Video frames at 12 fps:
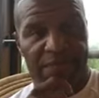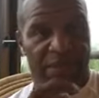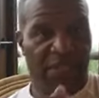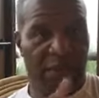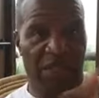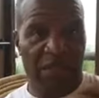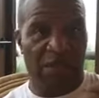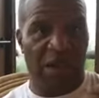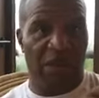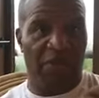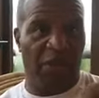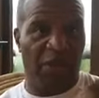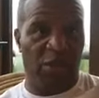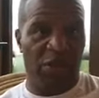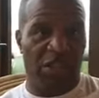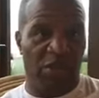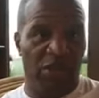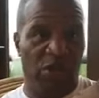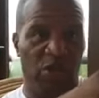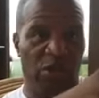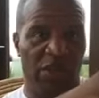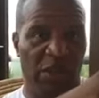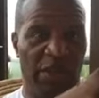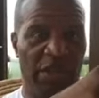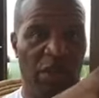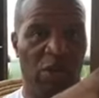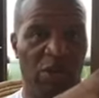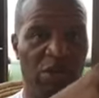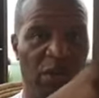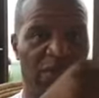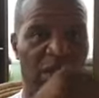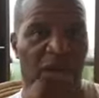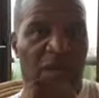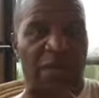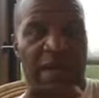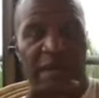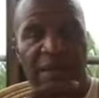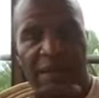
Give me some love here. Let me know you, you know. Let me know you know what I'm talking about.